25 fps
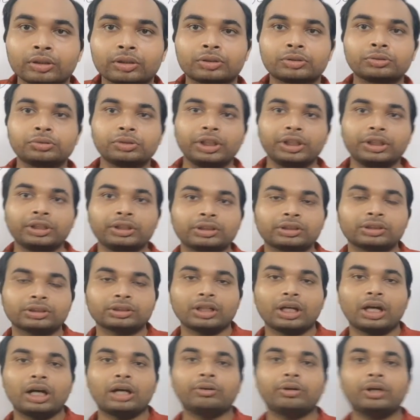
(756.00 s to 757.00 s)

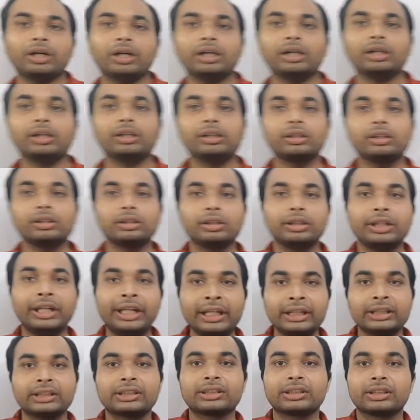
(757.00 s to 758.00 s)
Students, our
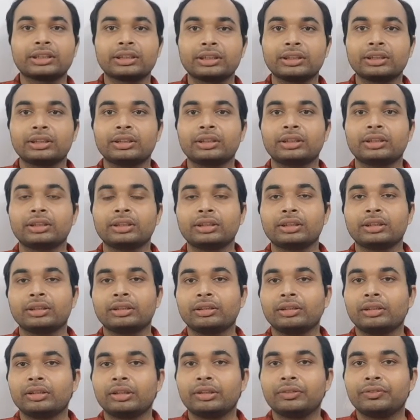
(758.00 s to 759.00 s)
next
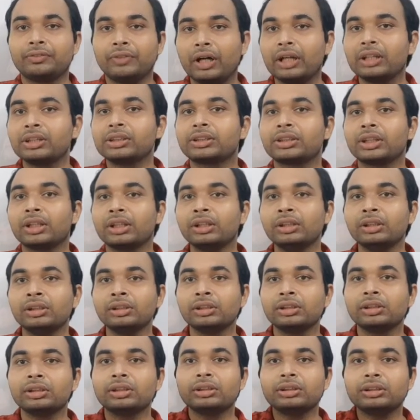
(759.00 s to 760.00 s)
function
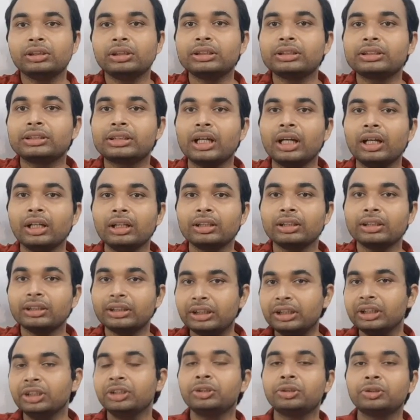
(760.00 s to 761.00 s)
is the
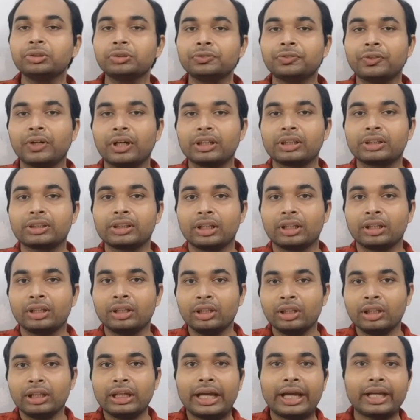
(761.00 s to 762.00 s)
into function.
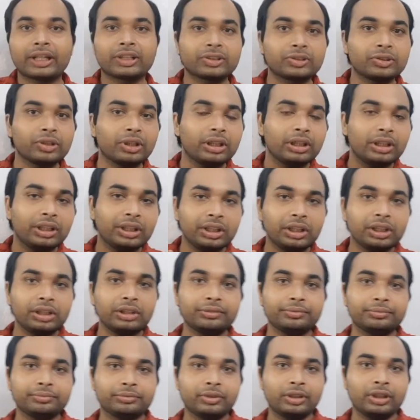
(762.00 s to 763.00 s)

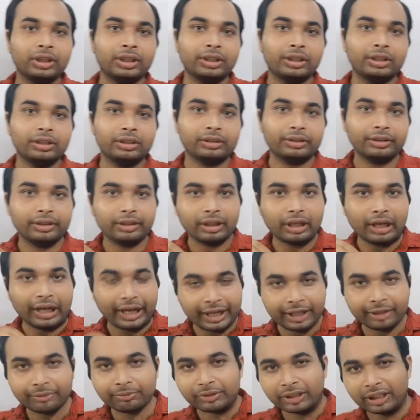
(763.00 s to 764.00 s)
Actually, I
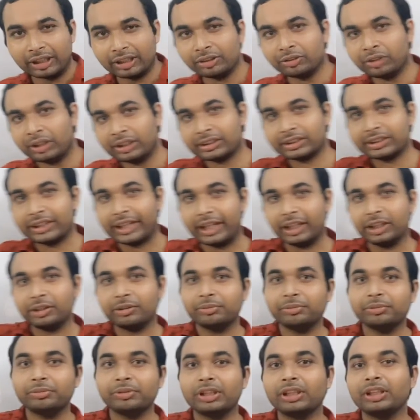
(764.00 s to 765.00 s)
have done a
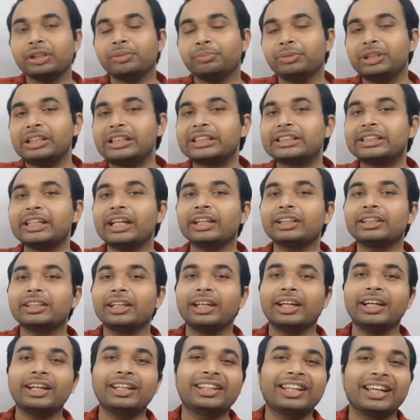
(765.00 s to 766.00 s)
slight mistake
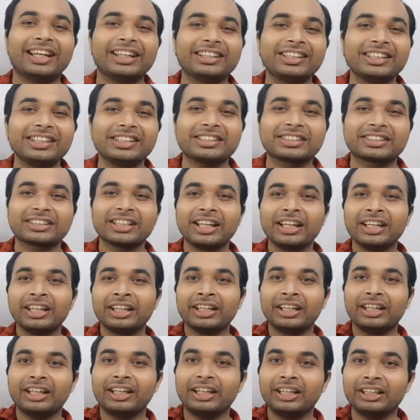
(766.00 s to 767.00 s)
there. That is,
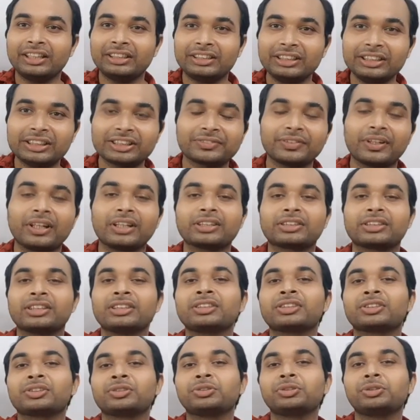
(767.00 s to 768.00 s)
this
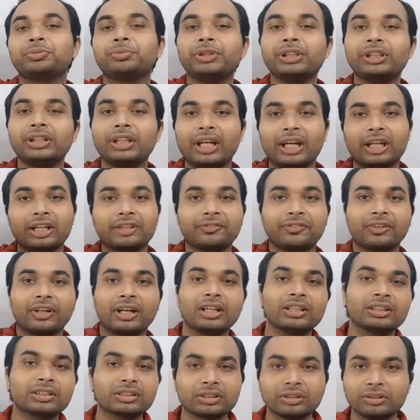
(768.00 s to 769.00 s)
function should be at
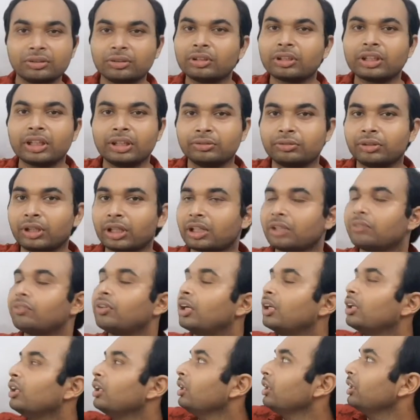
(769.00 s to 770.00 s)
first. Okay,
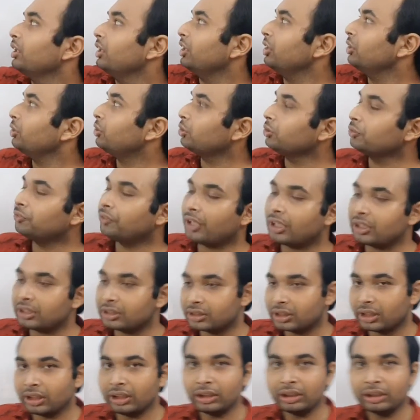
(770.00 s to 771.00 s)
whatever. Into
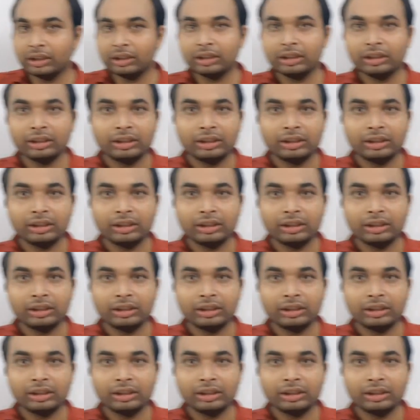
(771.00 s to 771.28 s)
function,